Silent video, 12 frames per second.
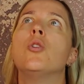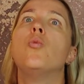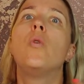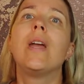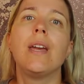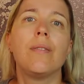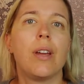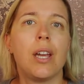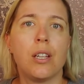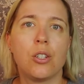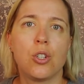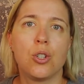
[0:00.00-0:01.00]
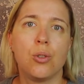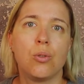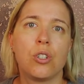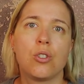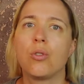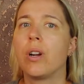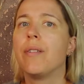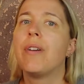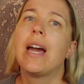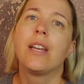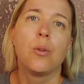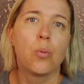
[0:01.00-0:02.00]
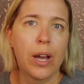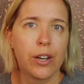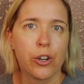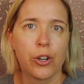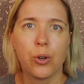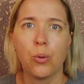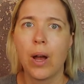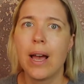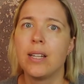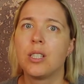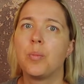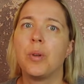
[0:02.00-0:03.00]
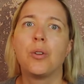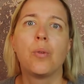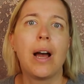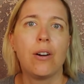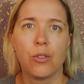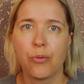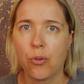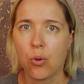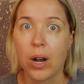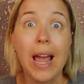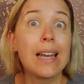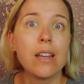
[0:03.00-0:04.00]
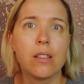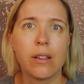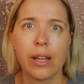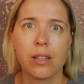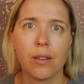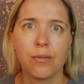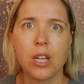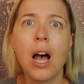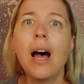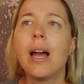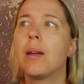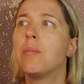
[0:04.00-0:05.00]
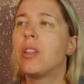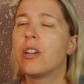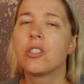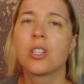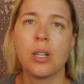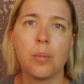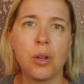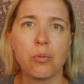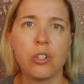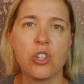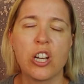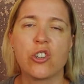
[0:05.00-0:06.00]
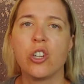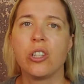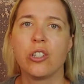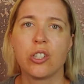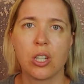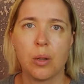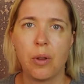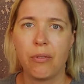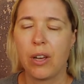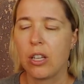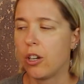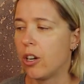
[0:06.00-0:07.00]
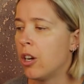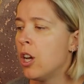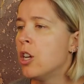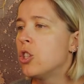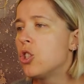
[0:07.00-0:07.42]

weave into the story of any writer who has been around for any length of time. There's going to be rejection. There's going to be failure.